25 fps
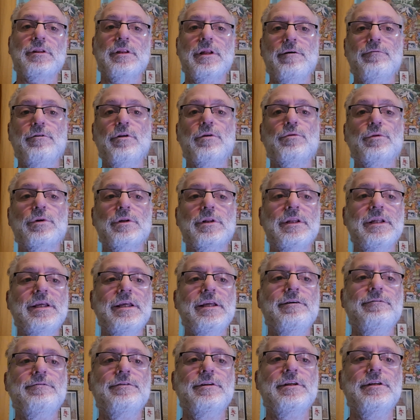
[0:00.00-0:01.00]
level
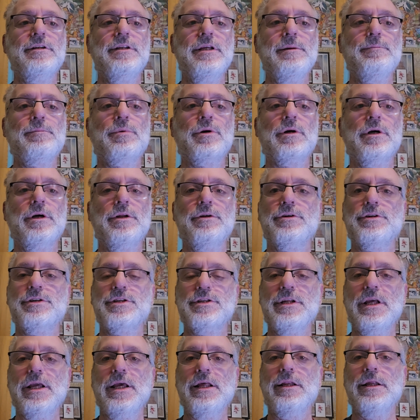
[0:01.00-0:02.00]
relief to deeper
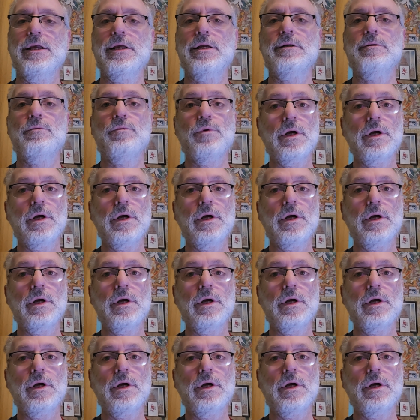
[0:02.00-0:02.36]
understanding?